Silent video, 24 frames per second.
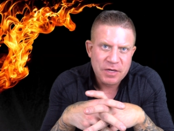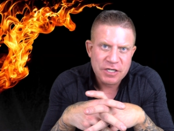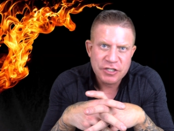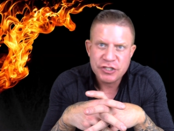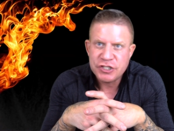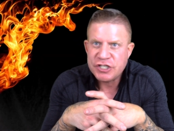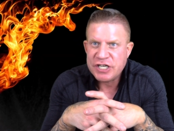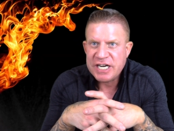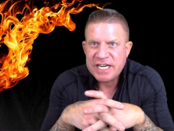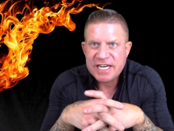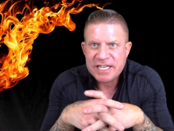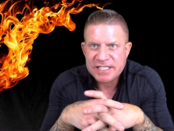
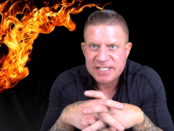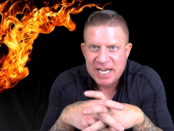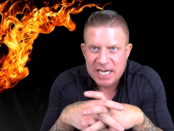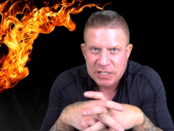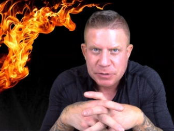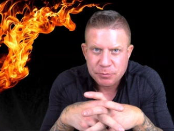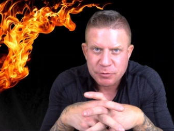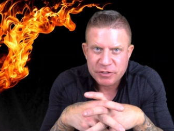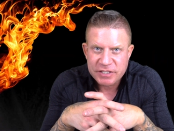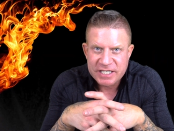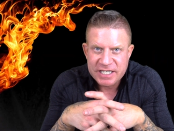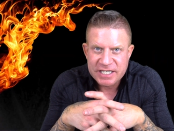genius
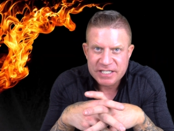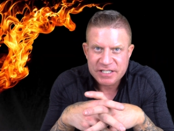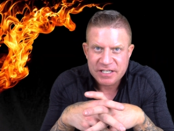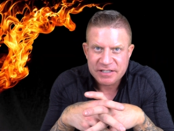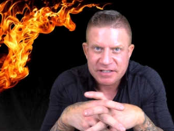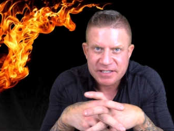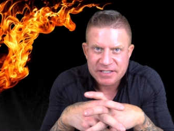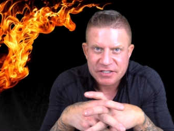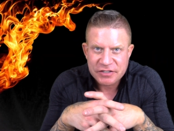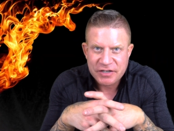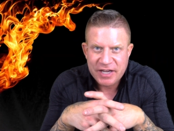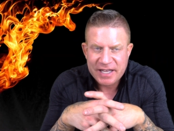expertise
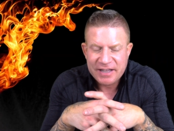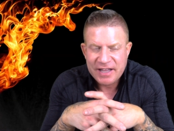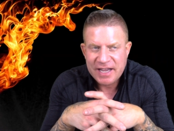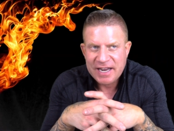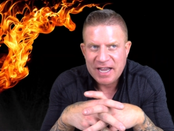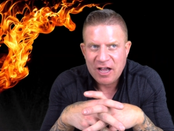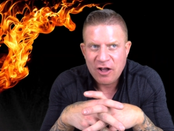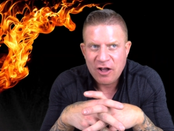on this. Okay, like